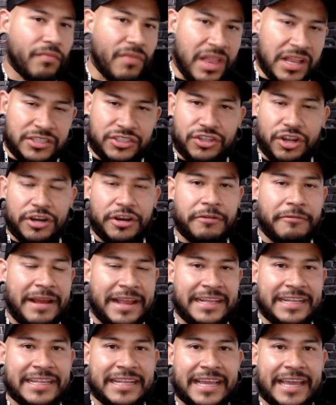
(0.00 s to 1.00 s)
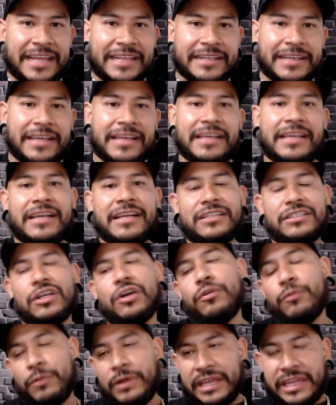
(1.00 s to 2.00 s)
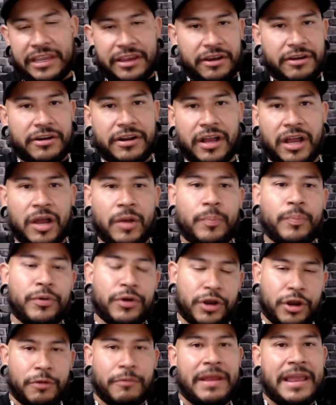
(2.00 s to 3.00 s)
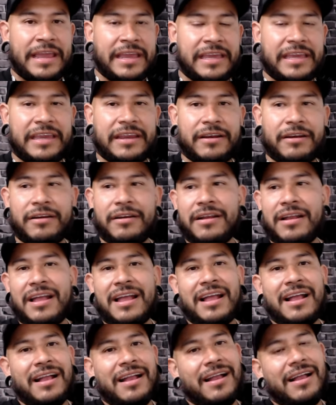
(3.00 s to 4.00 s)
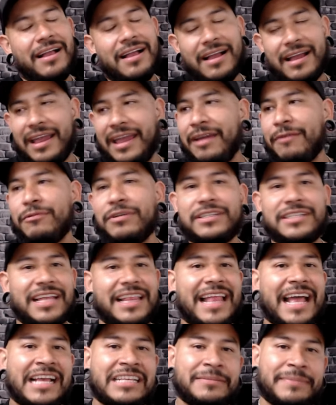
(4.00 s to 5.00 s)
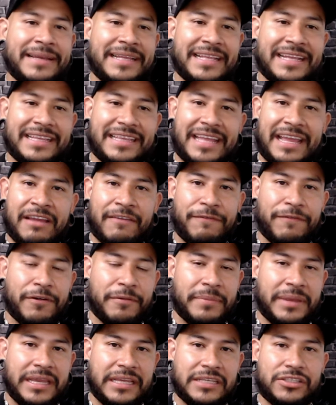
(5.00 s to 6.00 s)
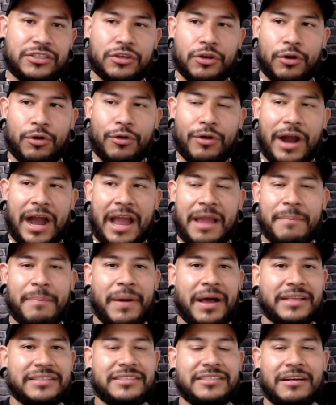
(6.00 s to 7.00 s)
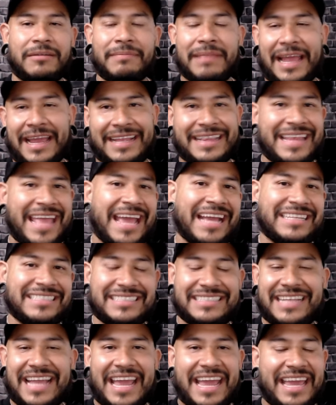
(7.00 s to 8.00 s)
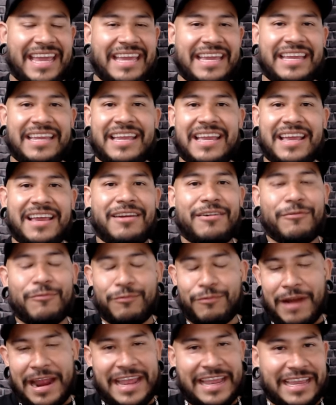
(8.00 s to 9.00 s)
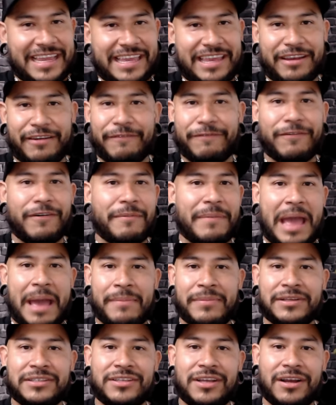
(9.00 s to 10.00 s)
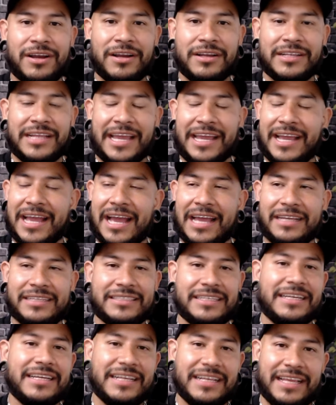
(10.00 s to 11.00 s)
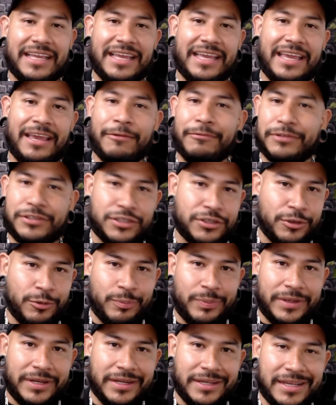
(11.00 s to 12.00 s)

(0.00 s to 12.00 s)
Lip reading: Started raining again. So we geared up, put our rain gear. It was a last minute thing for me. So I bought some like next day rain gear from Amazon. And guys, it was stupid.